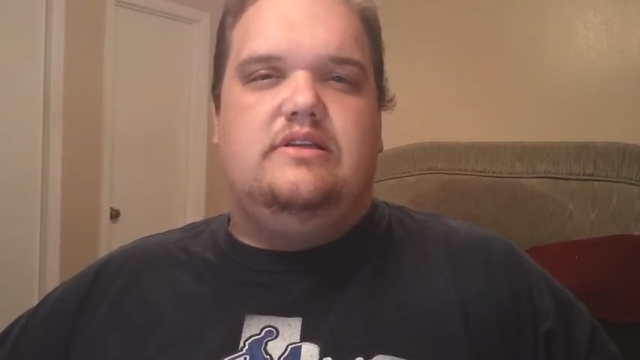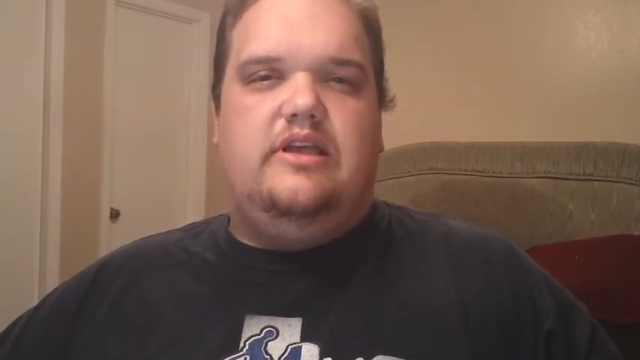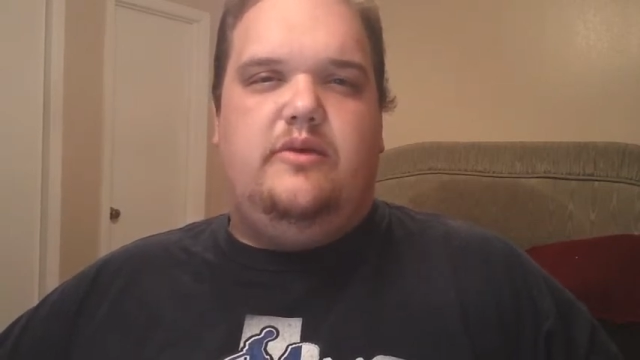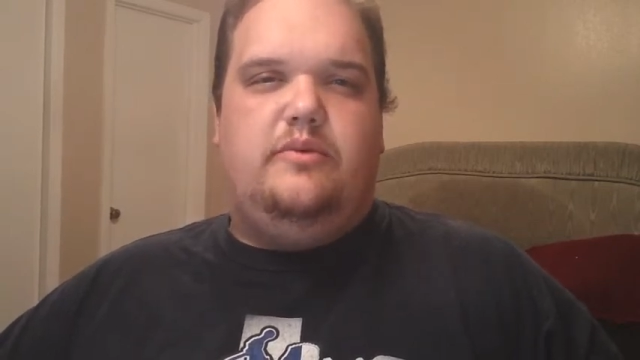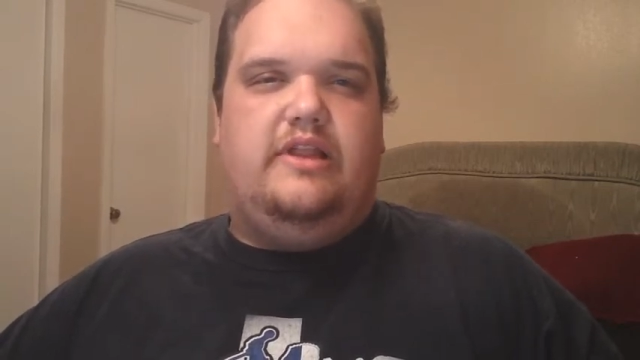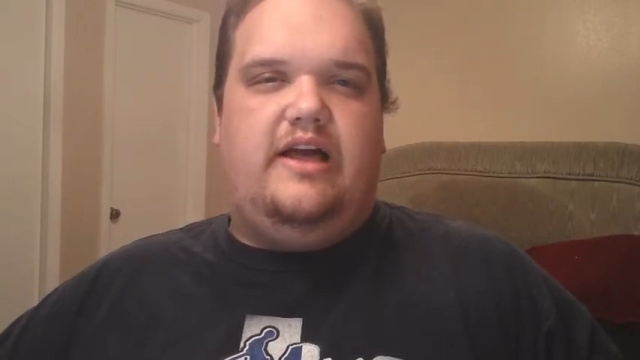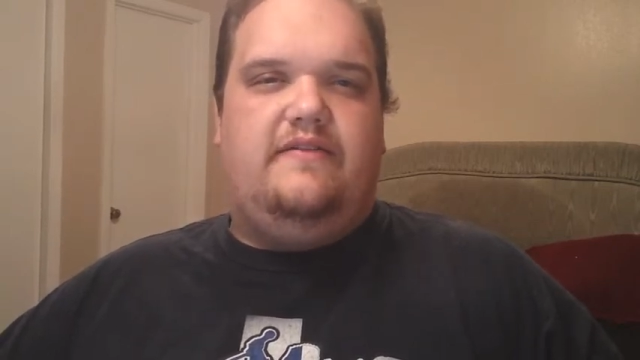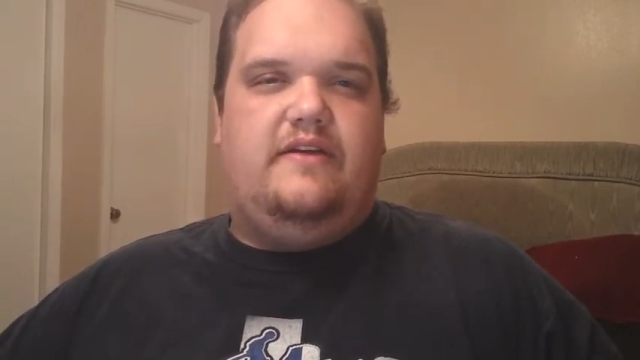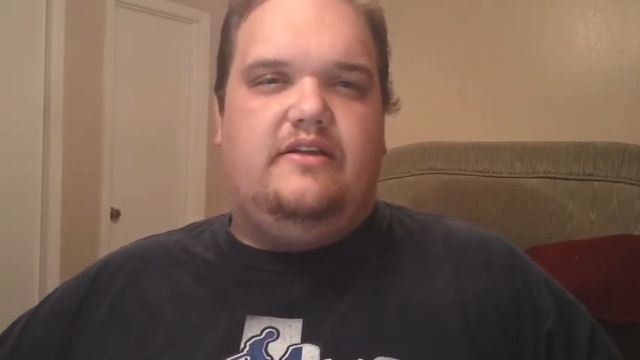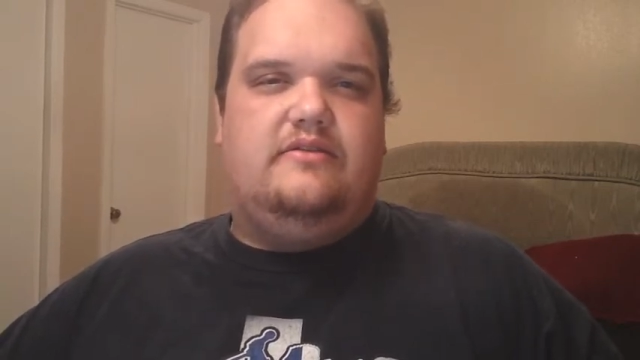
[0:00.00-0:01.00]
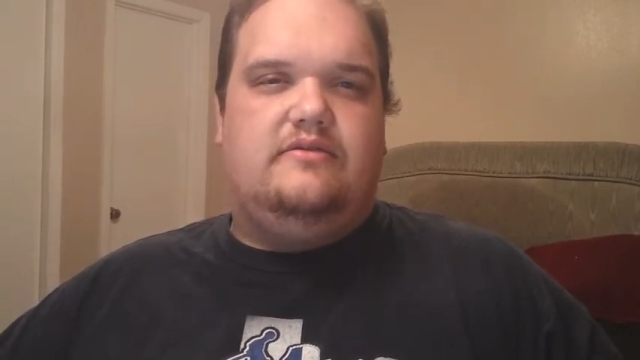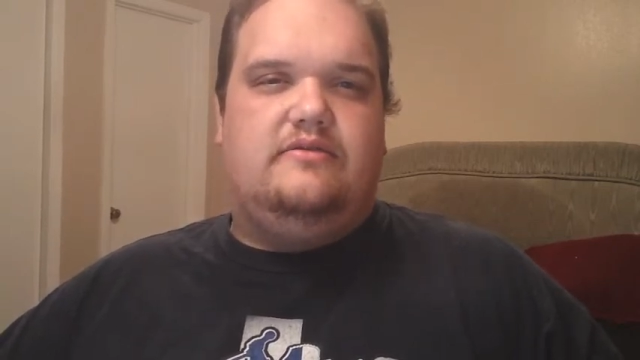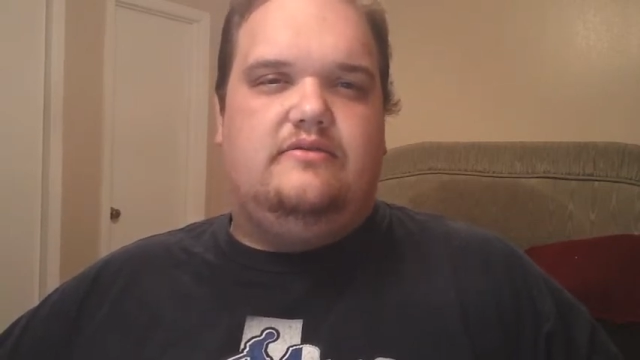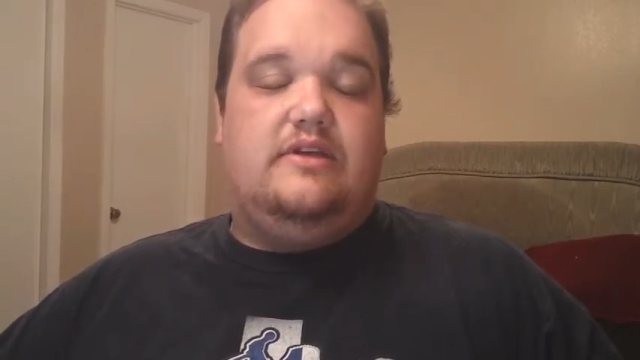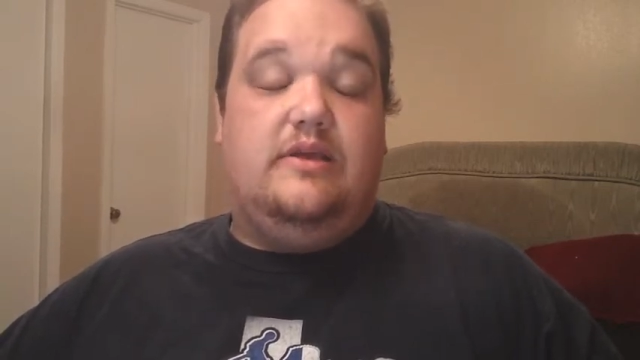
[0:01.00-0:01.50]
keep laughing,
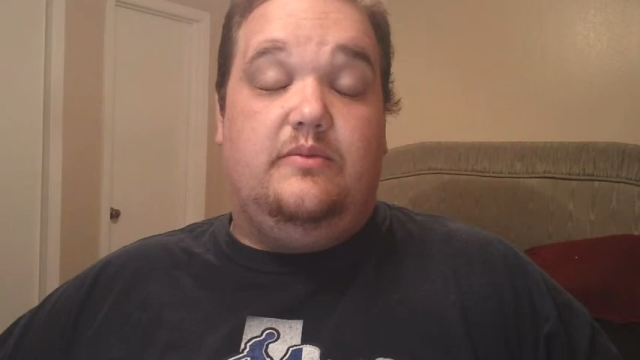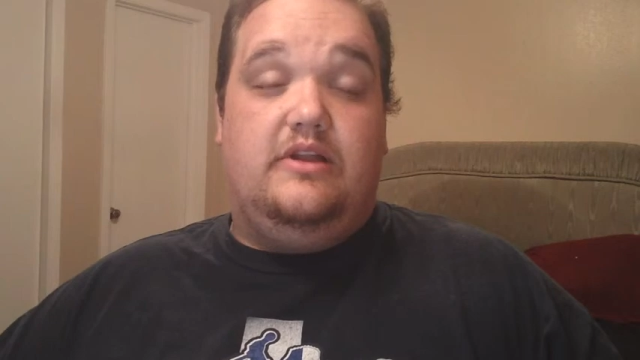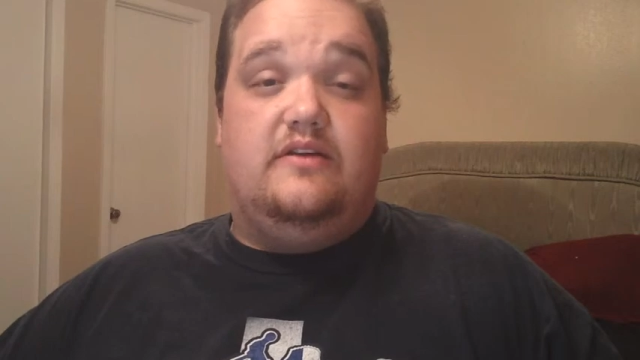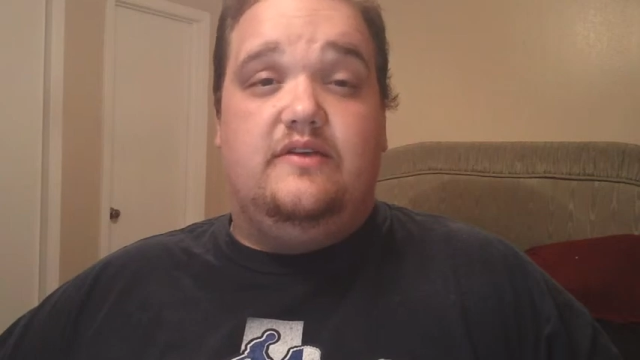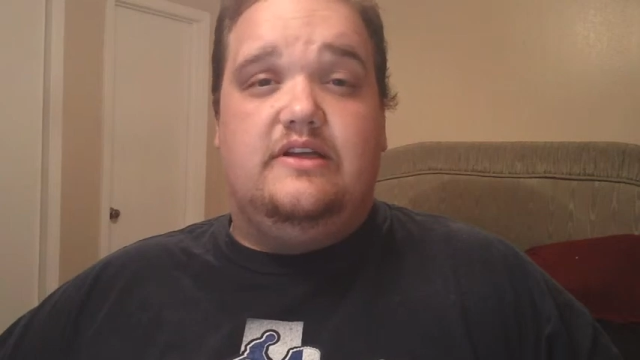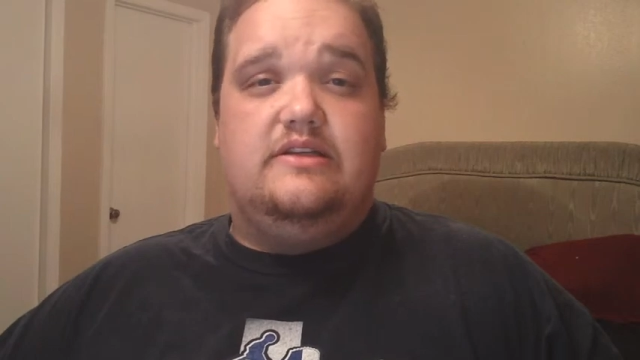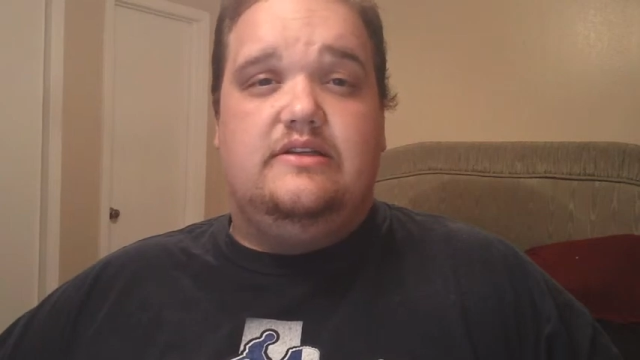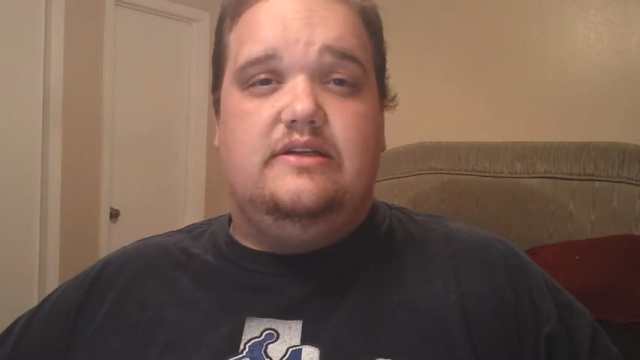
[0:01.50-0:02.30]
keep loving,